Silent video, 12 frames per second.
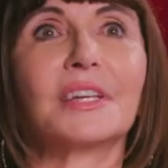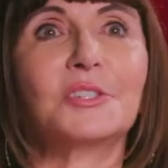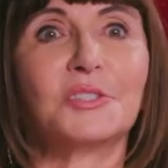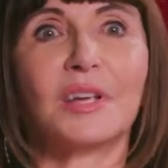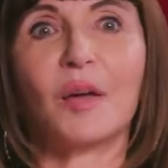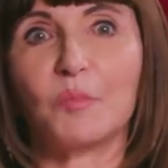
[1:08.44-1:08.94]
He
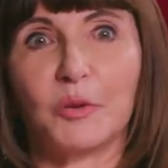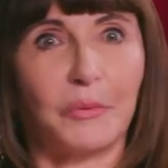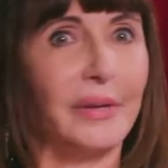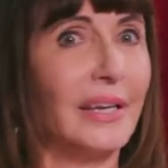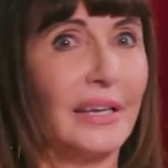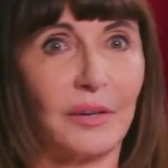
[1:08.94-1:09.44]
just kept me
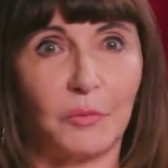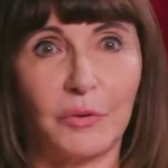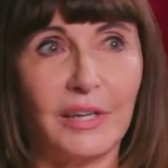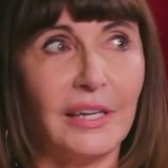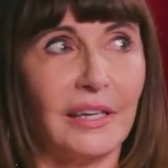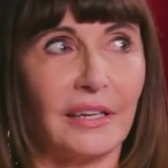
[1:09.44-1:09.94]
reading and
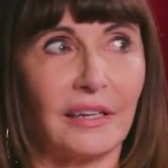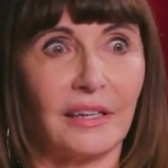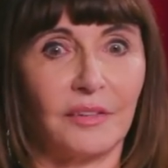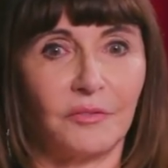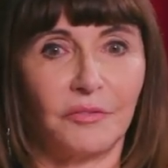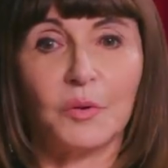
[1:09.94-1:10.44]
reading.
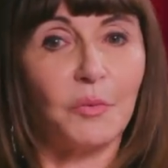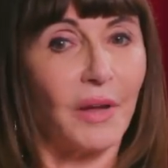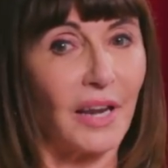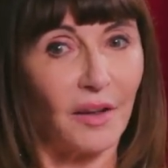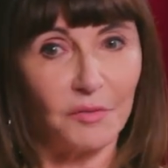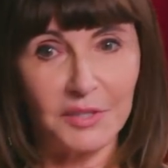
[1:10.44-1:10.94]
And we
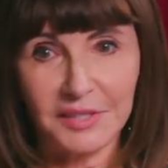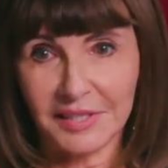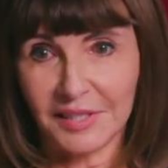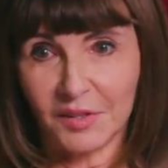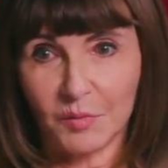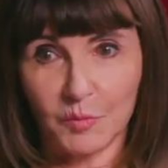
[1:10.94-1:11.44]
read every
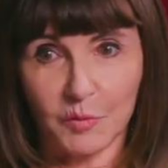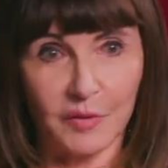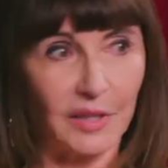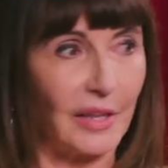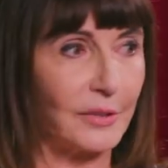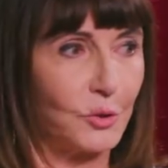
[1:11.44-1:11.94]
scene in the
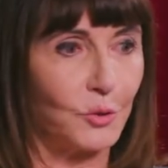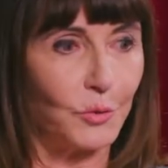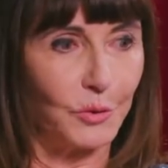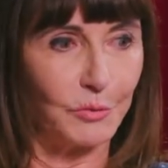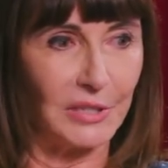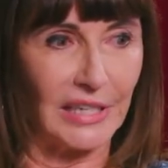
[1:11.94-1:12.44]
movie like two or
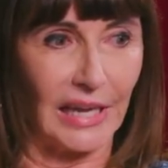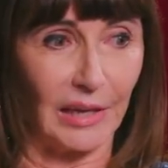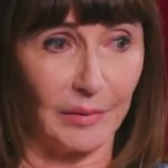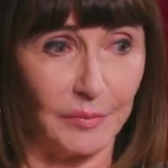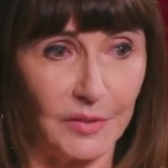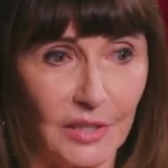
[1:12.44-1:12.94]
three
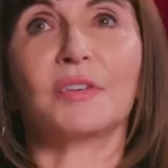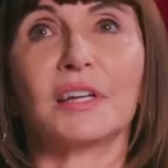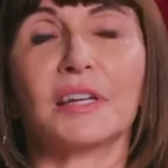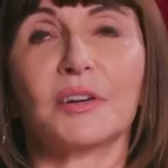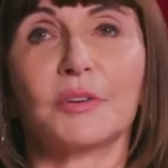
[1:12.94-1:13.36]
times. And he